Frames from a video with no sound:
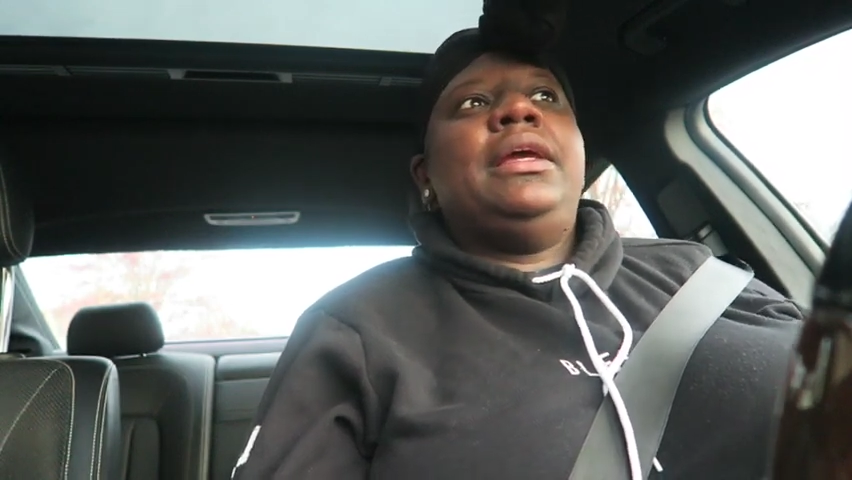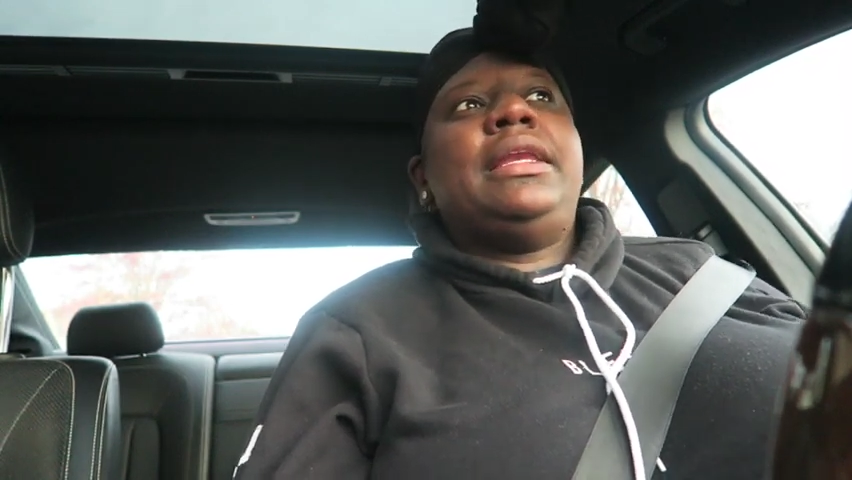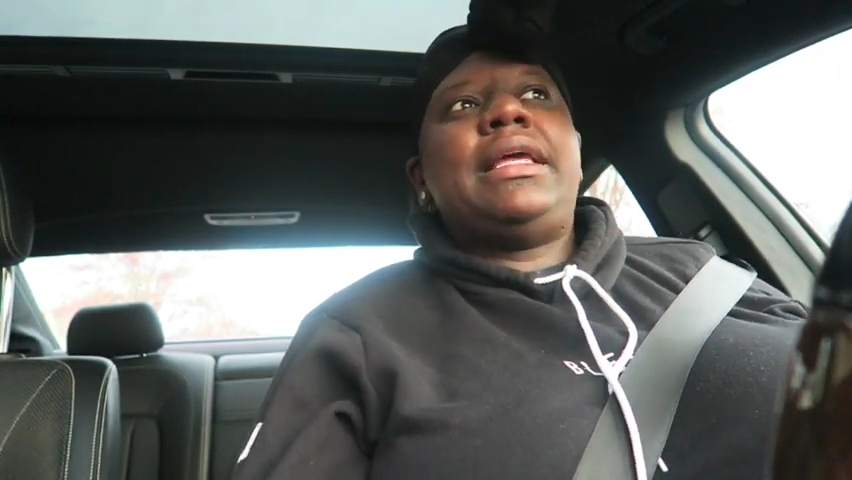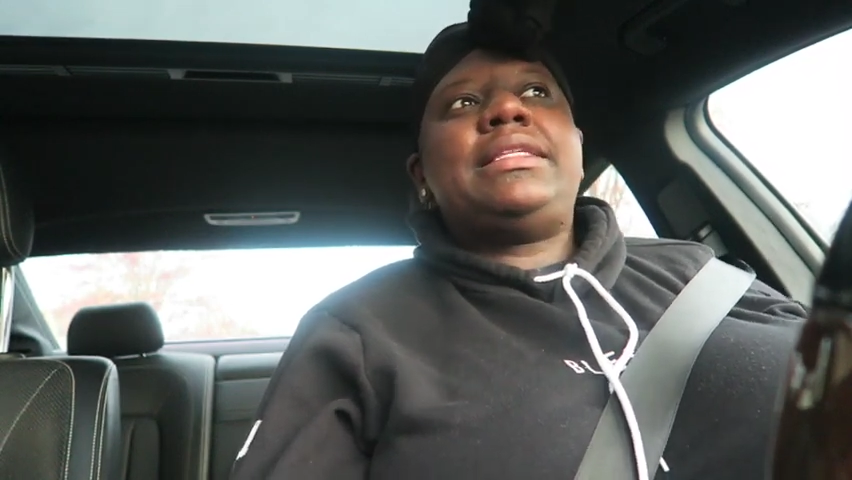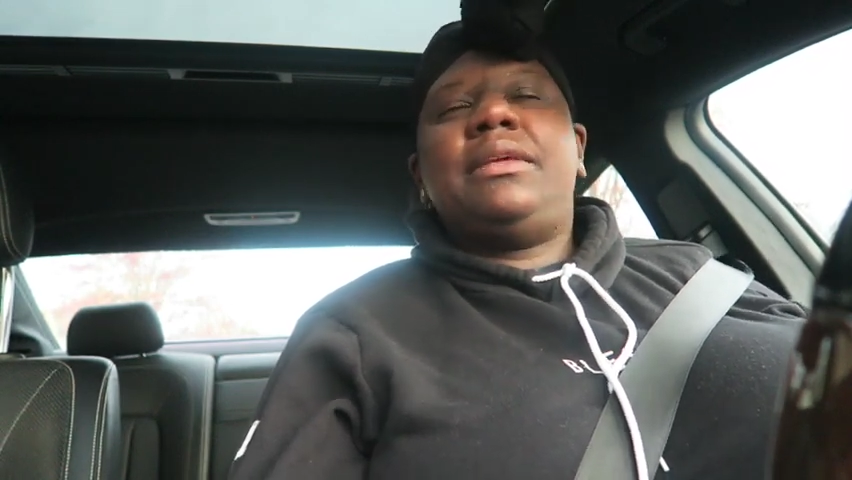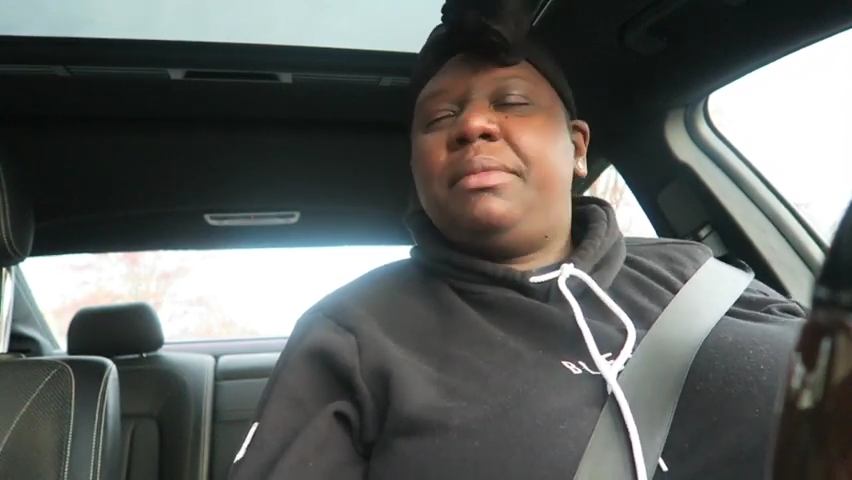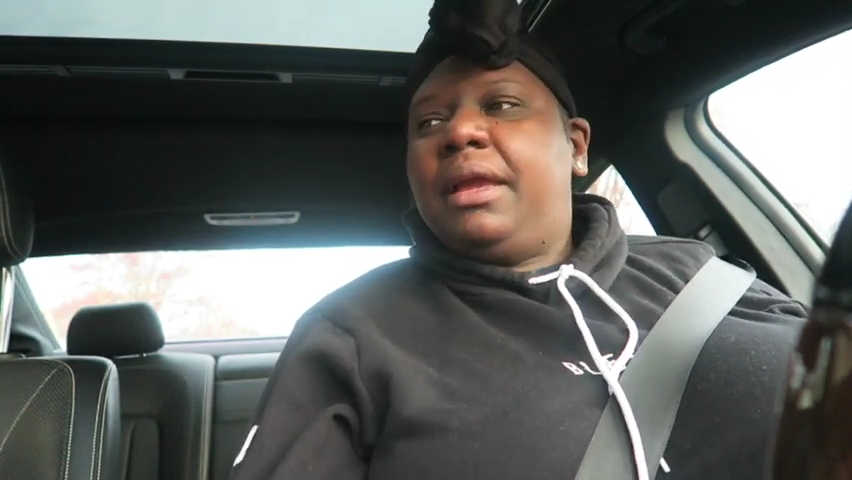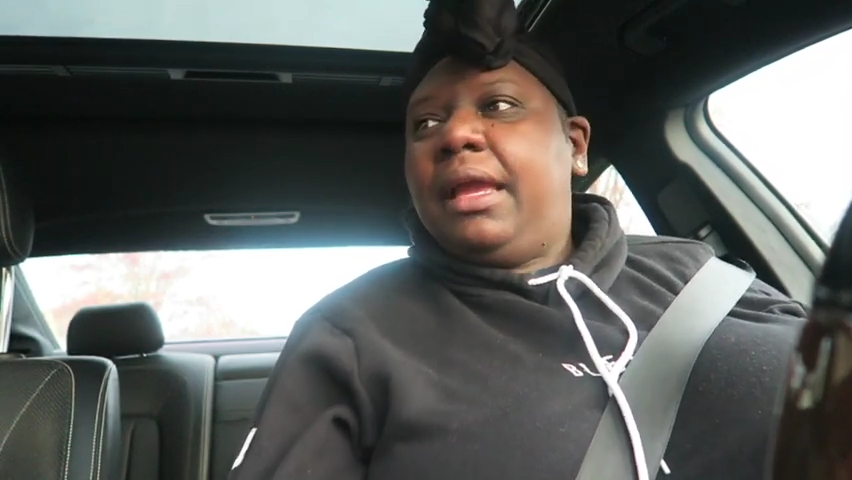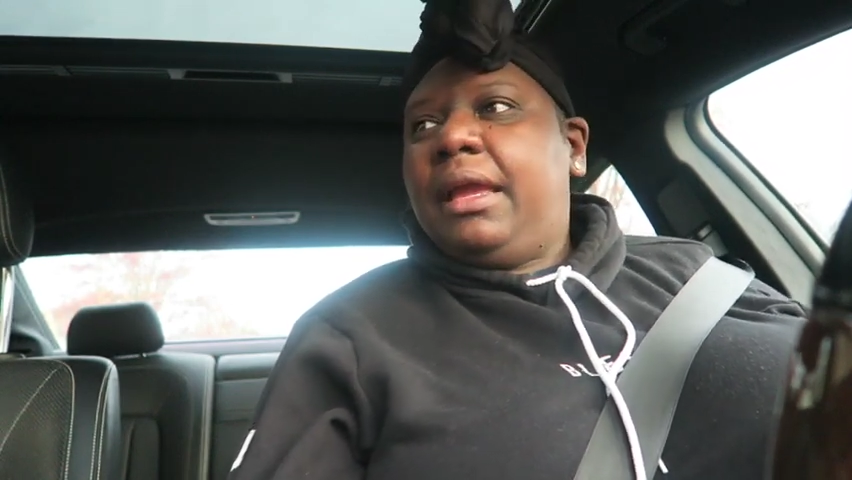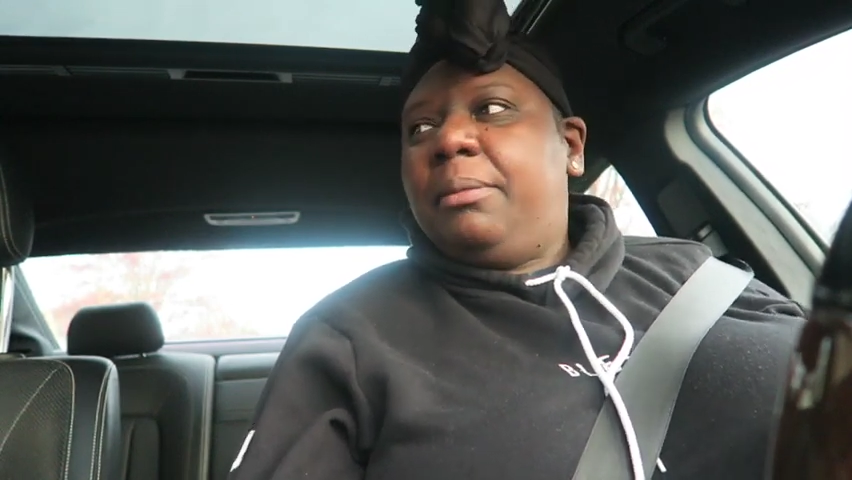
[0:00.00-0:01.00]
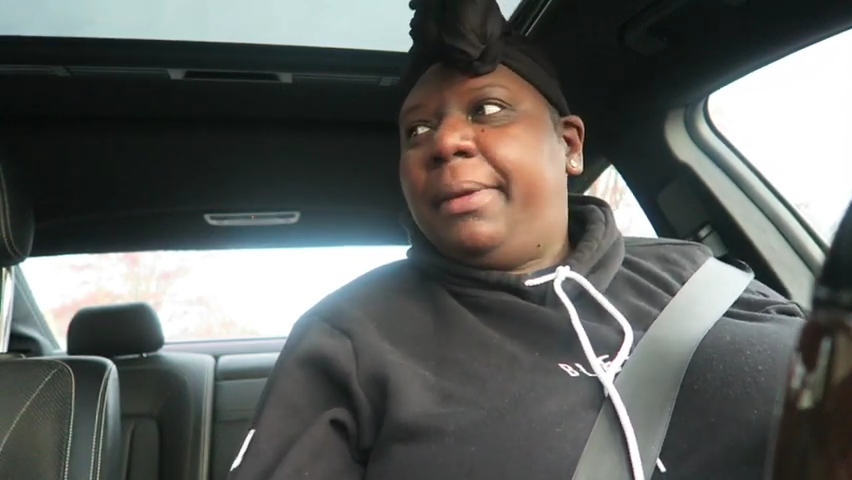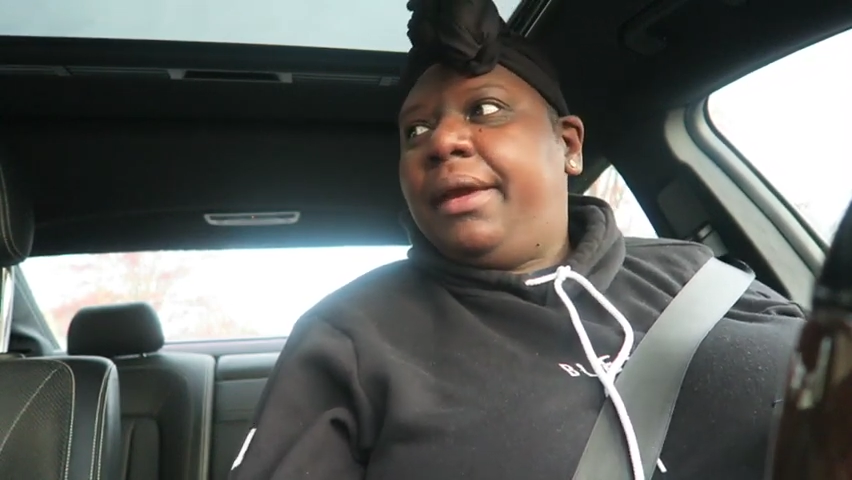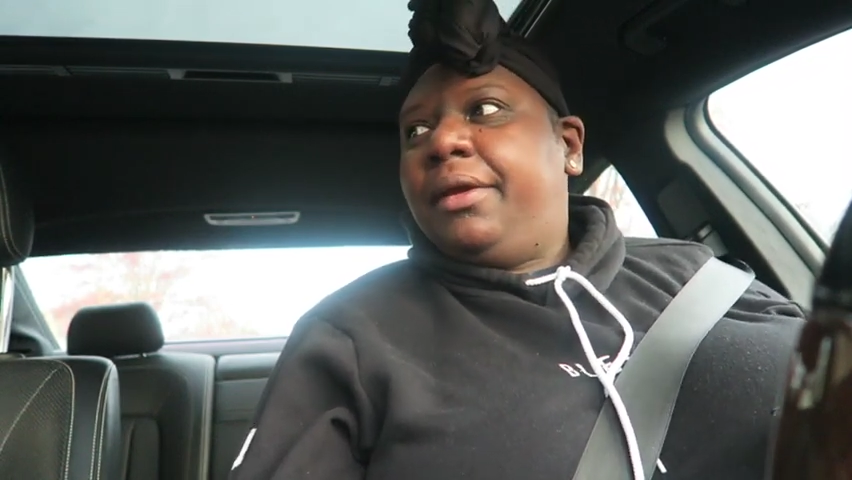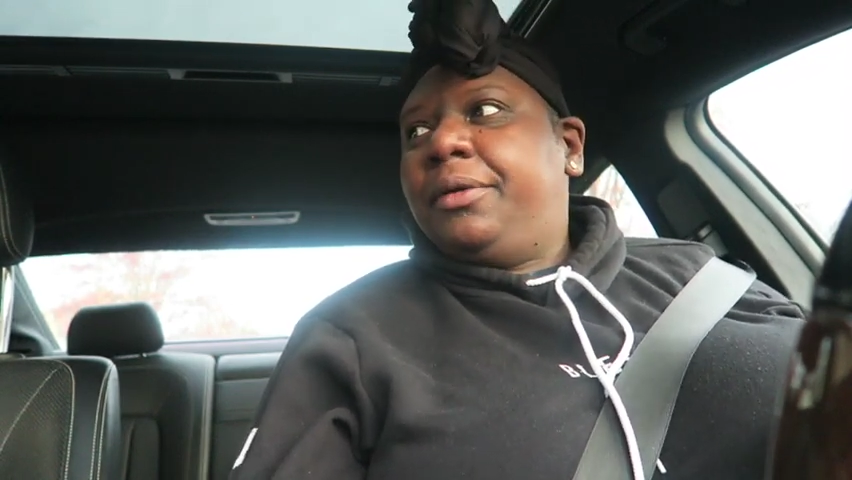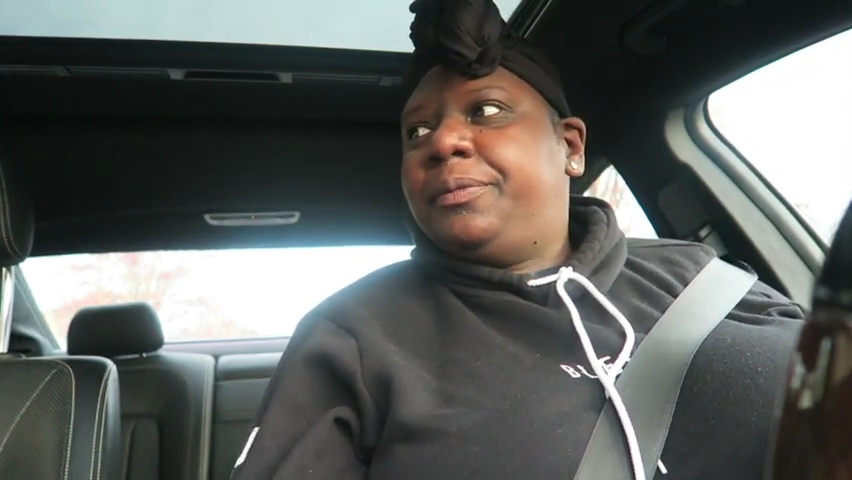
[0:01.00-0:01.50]
They sent me an
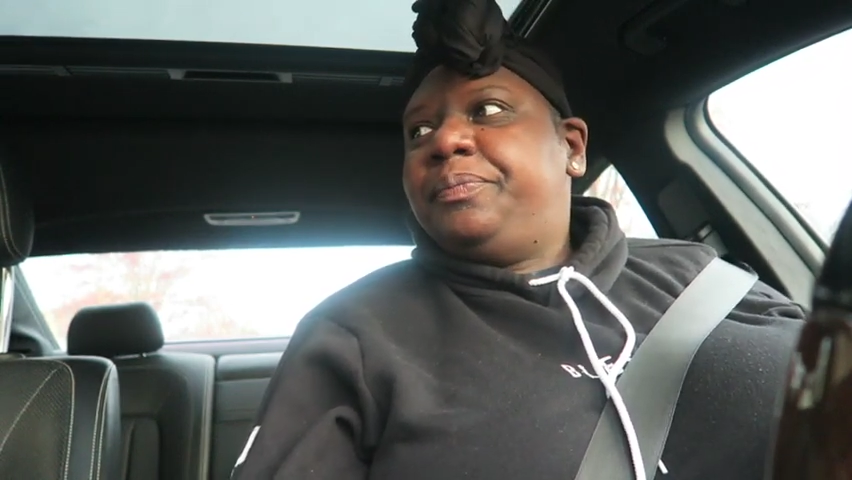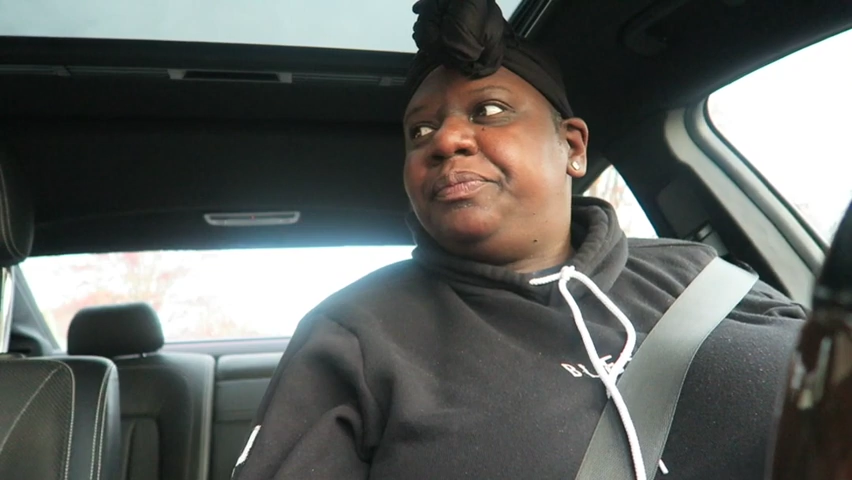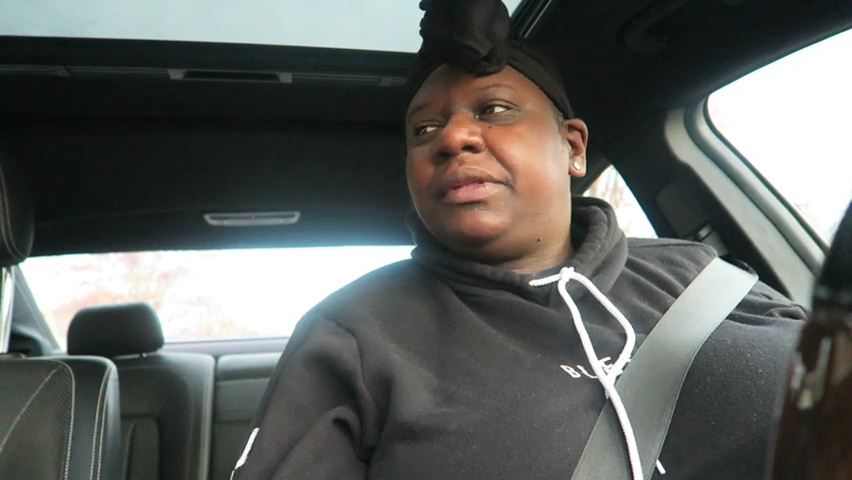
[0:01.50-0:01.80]
email.